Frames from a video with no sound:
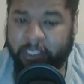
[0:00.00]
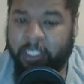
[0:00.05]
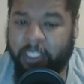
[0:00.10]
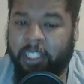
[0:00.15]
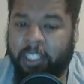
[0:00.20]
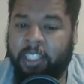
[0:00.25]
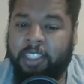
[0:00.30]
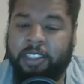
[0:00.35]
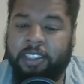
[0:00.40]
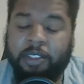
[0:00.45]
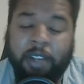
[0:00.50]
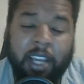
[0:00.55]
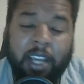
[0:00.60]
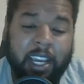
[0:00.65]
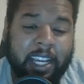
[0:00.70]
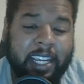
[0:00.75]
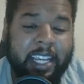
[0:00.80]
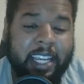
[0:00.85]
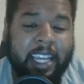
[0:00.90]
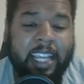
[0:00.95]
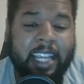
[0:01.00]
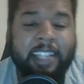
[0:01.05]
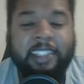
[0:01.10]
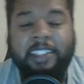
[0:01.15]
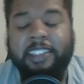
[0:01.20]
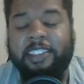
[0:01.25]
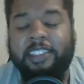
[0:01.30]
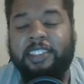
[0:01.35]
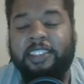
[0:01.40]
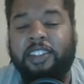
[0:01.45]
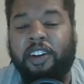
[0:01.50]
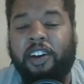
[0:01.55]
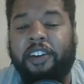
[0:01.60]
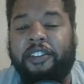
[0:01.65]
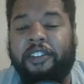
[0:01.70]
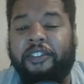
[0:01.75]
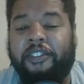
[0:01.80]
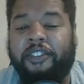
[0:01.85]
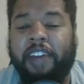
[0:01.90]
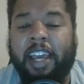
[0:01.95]
So how I came to the
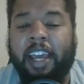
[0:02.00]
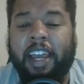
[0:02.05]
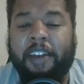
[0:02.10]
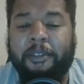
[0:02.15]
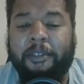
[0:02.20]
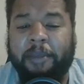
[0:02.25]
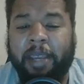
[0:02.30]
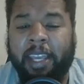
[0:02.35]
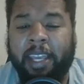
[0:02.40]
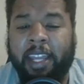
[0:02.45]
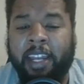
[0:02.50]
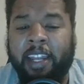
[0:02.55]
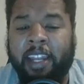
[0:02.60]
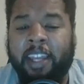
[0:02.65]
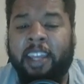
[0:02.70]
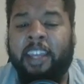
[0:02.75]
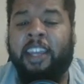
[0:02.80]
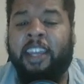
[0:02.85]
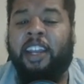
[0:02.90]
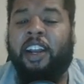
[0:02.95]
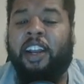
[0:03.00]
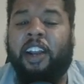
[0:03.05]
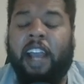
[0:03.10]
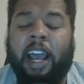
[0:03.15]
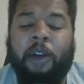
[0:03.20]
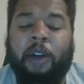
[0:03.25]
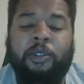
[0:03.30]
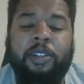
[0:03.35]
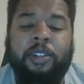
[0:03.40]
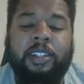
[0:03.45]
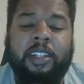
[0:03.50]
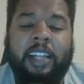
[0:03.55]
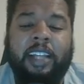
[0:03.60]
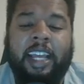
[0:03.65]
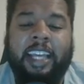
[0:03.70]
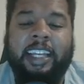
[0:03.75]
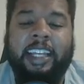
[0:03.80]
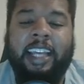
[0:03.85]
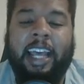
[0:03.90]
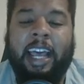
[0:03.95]
starting five, man. I
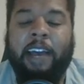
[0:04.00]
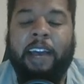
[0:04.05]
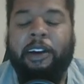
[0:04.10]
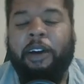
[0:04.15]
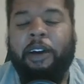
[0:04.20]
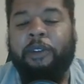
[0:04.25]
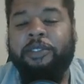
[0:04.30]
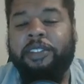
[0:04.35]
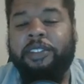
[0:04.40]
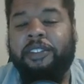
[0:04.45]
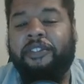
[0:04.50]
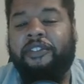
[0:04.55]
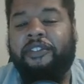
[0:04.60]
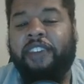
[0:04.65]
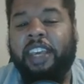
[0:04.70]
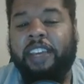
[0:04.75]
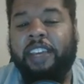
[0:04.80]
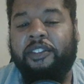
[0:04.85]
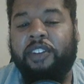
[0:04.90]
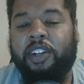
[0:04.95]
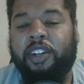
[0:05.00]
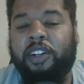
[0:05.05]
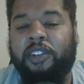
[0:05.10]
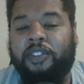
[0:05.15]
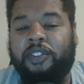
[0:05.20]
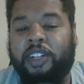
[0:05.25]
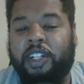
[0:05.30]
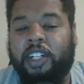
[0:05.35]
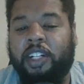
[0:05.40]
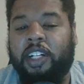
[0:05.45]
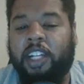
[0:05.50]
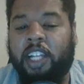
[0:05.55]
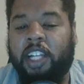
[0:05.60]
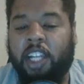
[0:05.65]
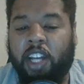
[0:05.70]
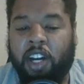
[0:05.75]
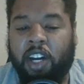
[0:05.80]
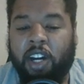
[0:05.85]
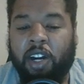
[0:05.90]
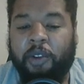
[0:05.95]
was in favor of
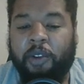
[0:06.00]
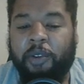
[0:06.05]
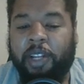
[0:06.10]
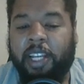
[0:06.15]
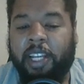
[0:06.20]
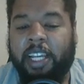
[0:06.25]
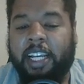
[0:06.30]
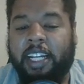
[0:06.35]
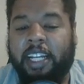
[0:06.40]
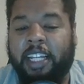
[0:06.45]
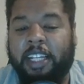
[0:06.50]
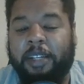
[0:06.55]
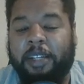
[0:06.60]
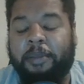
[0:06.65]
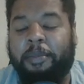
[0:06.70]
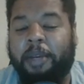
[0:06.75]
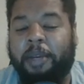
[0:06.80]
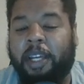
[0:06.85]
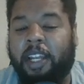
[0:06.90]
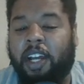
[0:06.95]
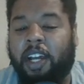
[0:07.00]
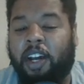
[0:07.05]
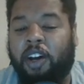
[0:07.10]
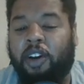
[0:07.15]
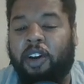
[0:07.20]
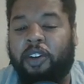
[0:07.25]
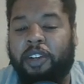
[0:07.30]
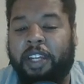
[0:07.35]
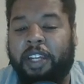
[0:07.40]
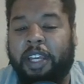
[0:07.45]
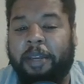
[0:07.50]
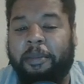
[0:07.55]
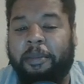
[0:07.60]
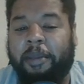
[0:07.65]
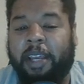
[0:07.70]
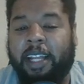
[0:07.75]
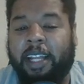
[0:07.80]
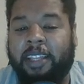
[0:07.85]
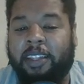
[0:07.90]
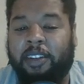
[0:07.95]
Lowry and Clint Capella all day,
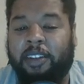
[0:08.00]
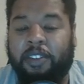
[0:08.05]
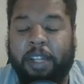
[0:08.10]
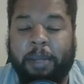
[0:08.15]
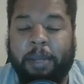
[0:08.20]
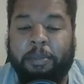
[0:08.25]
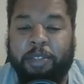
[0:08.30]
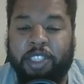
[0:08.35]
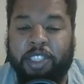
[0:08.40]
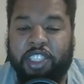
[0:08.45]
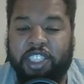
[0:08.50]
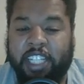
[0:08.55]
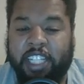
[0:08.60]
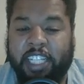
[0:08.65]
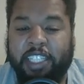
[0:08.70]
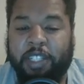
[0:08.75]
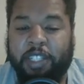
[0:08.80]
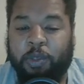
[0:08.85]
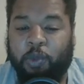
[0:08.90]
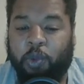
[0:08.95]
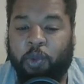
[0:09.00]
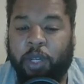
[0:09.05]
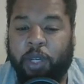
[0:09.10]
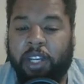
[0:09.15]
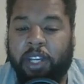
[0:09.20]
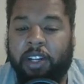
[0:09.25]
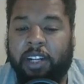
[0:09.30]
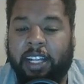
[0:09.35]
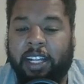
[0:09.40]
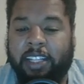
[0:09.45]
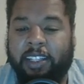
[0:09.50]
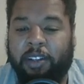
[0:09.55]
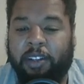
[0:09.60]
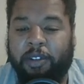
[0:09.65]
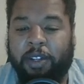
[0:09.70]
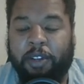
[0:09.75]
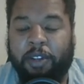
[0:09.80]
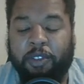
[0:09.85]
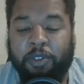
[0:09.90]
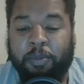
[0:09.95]
man. I thought they projected well. I thought
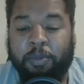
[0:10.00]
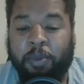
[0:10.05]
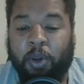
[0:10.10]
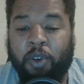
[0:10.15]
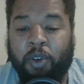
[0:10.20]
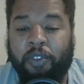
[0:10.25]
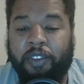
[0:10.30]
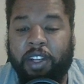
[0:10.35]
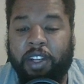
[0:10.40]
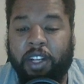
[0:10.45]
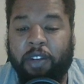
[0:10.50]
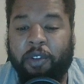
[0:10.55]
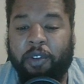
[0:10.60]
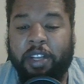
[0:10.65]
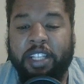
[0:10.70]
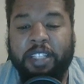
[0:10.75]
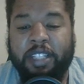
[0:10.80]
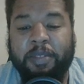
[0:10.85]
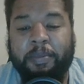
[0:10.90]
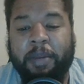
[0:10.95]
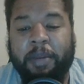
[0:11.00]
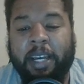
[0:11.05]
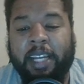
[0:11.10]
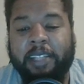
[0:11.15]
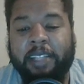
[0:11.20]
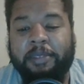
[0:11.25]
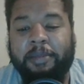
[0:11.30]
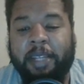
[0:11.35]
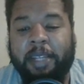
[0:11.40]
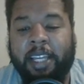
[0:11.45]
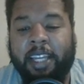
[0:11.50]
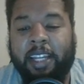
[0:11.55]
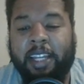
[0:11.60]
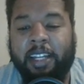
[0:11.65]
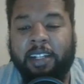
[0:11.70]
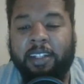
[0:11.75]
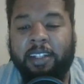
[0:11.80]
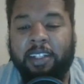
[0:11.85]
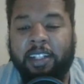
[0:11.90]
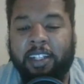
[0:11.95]
they was both in great spots,
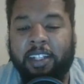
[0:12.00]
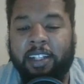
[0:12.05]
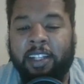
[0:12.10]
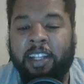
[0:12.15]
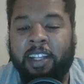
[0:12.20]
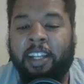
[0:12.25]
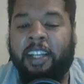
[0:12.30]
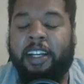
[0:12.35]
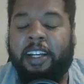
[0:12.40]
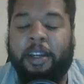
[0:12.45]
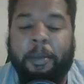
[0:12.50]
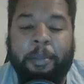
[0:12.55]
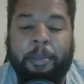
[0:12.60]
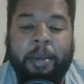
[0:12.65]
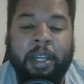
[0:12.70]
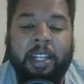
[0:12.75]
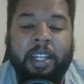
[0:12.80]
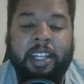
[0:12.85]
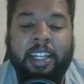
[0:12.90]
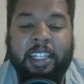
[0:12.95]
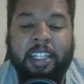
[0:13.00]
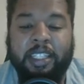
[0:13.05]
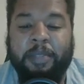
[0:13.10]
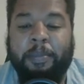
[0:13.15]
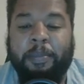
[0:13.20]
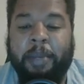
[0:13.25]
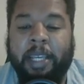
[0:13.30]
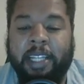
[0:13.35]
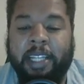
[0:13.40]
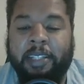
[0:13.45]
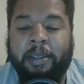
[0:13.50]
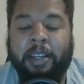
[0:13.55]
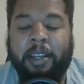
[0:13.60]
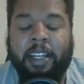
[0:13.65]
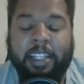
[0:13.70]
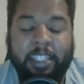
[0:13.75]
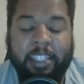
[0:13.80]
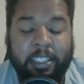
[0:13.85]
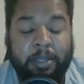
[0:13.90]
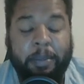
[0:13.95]
man. Capella in his
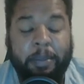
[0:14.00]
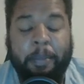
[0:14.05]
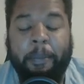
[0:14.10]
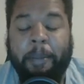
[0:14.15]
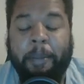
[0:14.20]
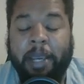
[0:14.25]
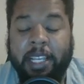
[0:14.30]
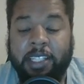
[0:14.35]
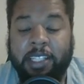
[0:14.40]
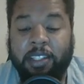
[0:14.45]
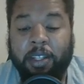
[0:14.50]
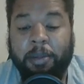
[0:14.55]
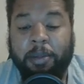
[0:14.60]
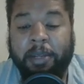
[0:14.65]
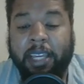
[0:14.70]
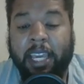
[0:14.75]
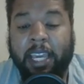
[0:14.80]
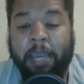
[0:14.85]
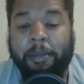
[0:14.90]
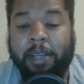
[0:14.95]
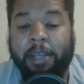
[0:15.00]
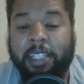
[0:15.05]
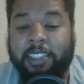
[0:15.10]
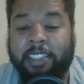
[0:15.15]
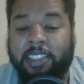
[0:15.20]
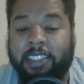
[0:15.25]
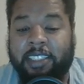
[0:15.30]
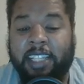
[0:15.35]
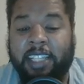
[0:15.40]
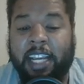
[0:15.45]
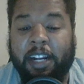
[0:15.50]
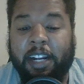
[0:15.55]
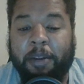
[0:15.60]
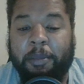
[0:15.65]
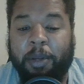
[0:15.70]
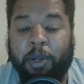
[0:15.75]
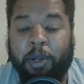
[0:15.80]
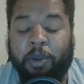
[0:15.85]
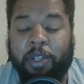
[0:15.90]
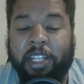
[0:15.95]
pace up game against the
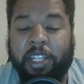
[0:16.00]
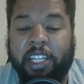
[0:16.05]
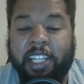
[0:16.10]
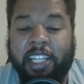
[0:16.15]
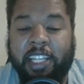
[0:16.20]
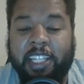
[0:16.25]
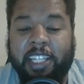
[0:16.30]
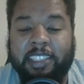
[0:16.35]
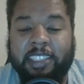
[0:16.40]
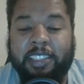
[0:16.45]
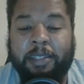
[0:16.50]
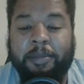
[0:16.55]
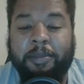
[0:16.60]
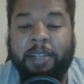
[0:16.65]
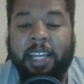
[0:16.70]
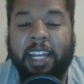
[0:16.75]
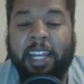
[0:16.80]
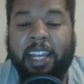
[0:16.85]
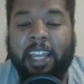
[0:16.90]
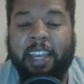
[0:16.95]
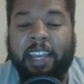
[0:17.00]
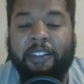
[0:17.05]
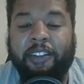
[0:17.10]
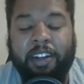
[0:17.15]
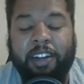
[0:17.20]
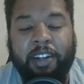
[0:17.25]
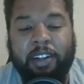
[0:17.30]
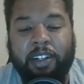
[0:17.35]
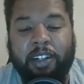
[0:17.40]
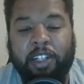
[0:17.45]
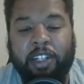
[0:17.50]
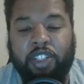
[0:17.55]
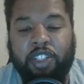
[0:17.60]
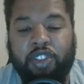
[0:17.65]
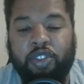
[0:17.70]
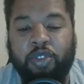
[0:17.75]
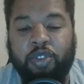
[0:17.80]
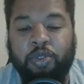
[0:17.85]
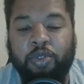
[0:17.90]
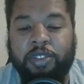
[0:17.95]
Sacramento Kings, them not having a
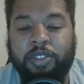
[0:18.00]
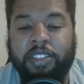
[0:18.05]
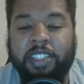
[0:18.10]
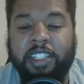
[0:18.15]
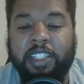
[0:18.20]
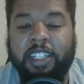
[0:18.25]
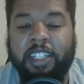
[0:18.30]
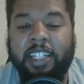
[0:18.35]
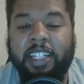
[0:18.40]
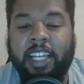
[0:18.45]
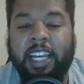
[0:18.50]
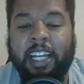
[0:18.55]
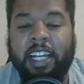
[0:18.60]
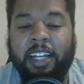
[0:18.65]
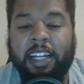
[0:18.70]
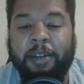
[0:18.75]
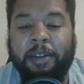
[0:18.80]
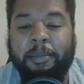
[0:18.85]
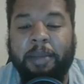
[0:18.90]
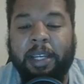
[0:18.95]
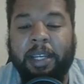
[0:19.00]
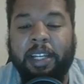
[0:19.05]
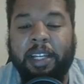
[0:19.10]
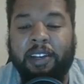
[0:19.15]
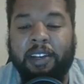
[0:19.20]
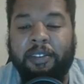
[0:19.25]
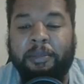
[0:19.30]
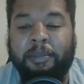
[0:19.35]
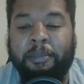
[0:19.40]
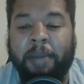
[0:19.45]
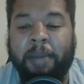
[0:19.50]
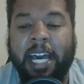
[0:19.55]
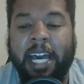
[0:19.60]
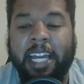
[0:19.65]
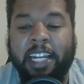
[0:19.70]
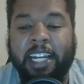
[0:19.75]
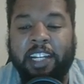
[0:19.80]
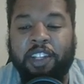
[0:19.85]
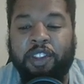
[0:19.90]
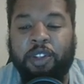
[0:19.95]
true center down there, big enough
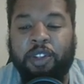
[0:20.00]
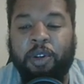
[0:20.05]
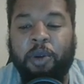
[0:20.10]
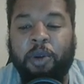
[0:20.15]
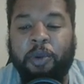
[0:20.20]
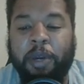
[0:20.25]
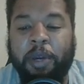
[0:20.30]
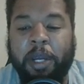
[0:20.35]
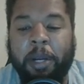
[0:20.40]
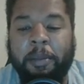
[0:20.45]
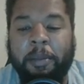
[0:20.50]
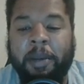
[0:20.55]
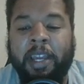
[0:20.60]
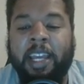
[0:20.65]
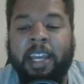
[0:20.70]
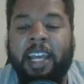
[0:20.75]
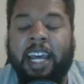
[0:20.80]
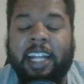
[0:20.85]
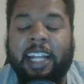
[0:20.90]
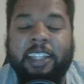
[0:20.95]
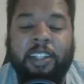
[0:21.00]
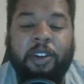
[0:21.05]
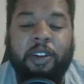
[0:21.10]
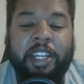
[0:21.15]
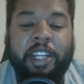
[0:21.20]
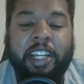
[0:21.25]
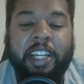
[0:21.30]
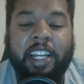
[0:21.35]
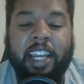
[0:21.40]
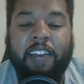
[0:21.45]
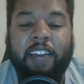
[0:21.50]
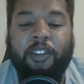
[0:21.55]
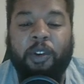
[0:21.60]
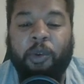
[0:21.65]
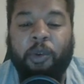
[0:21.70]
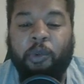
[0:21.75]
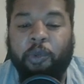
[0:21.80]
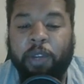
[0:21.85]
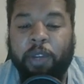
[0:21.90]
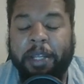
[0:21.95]
body to throw at them. I thought he could have a
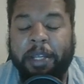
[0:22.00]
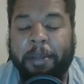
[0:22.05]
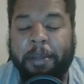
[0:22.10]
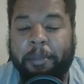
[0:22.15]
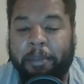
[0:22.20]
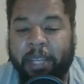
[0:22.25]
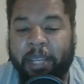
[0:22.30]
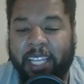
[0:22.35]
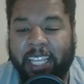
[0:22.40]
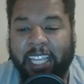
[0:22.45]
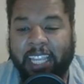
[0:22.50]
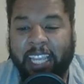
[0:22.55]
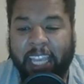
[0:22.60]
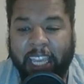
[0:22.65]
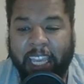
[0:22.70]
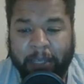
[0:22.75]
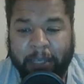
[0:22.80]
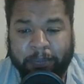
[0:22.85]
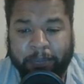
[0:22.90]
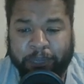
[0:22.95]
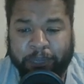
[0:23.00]
really big game.